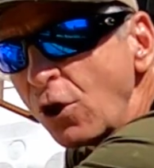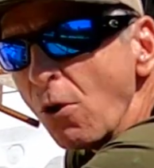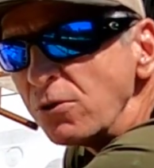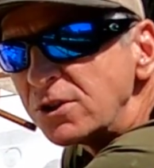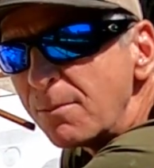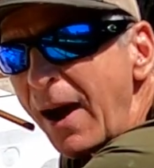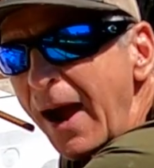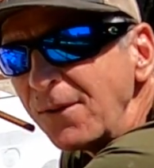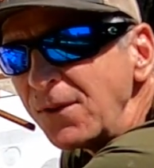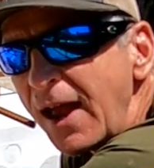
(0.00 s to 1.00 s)
goes to
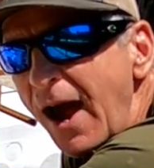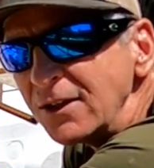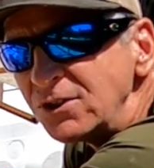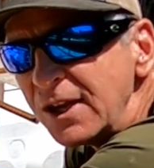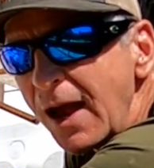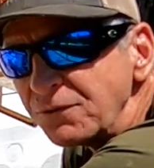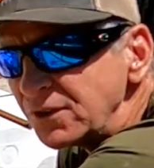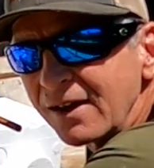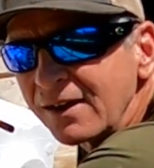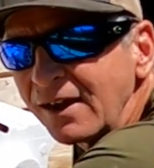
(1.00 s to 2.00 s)
buying the I C
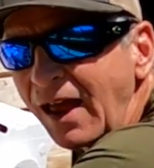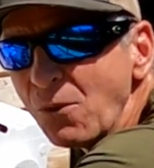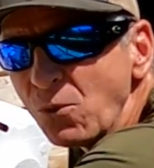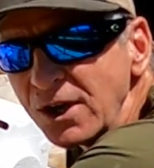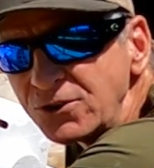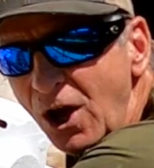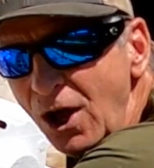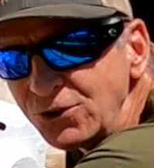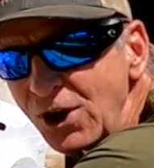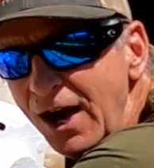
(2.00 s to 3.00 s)
Fs. And when it's
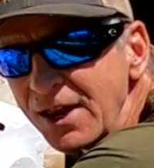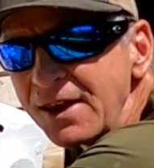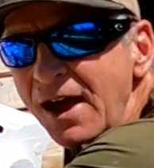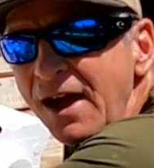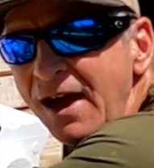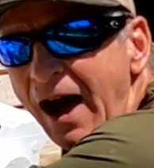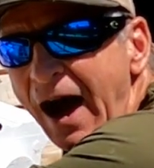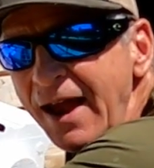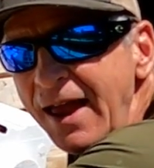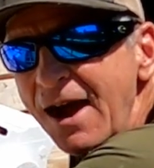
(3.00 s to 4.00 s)
all done,
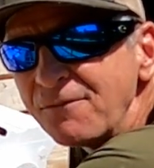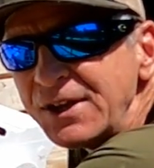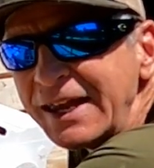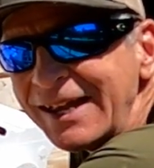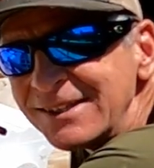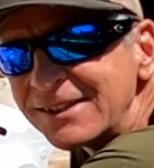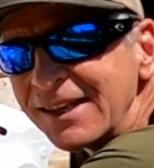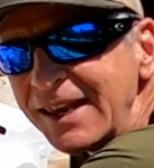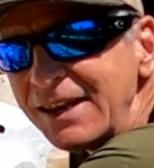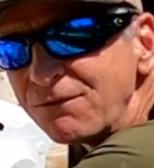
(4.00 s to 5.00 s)
I have the
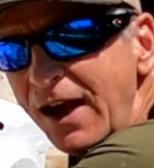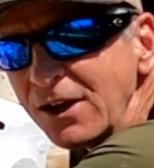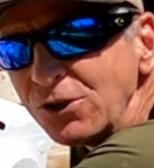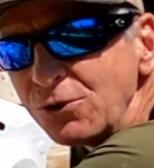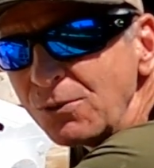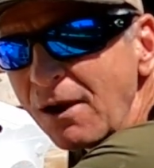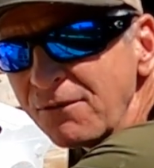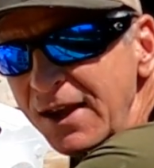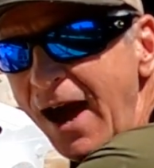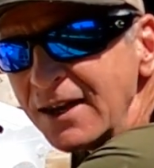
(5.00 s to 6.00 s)
insulating value
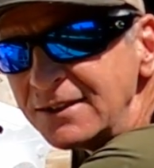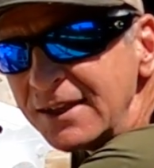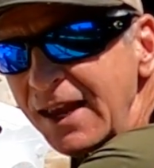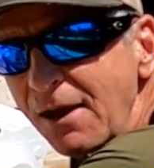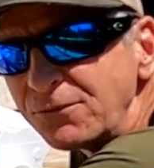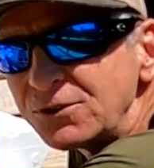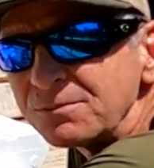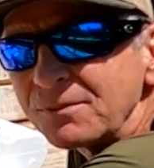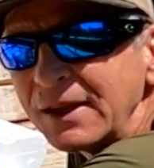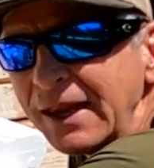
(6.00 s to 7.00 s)
of the I C
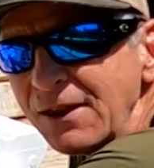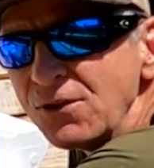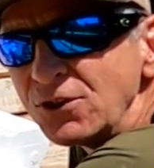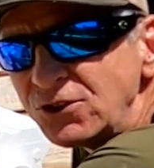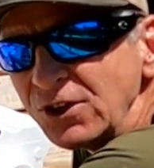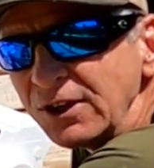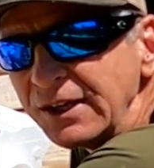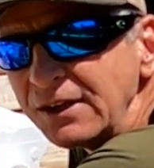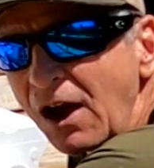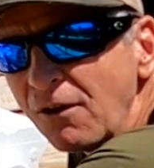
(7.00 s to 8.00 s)
Fs in the
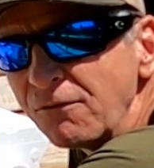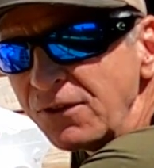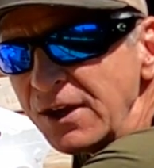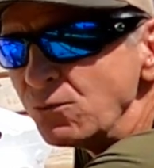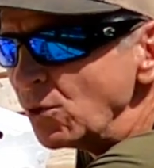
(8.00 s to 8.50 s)
ceiling of the